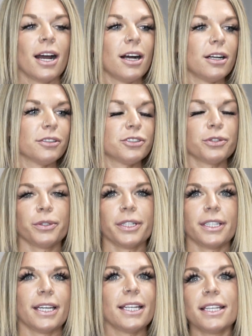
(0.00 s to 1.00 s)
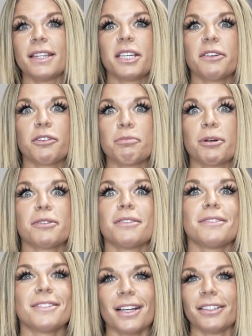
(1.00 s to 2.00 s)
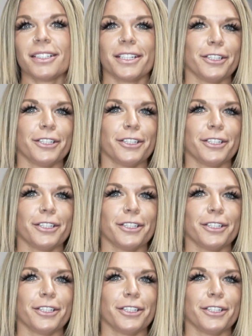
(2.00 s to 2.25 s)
I'll join anything if the person selling